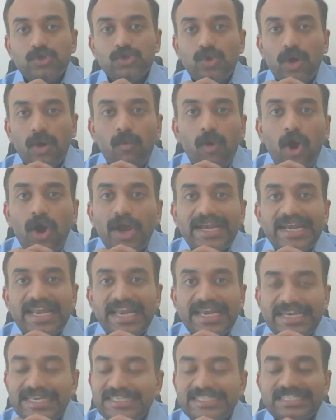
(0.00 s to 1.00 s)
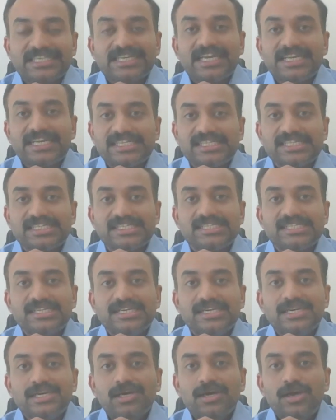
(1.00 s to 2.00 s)
to avoid any stress
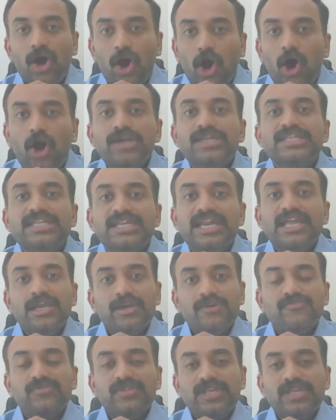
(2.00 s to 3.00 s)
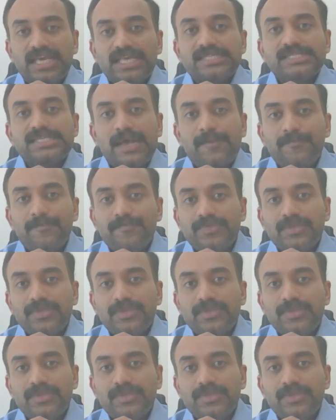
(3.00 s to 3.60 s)
on the day of the exam.